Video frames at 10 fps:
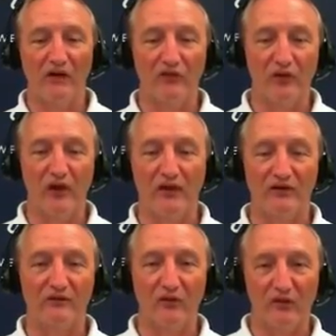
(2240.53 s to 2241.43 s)
us who have
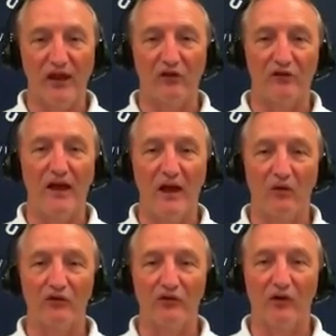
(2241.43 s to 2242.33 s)
several thousand
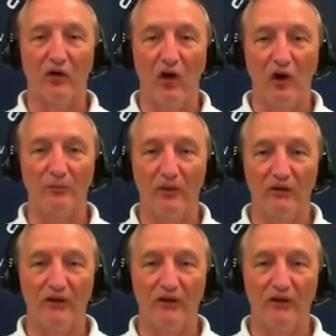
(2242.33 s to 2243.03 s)
hours in our logbook,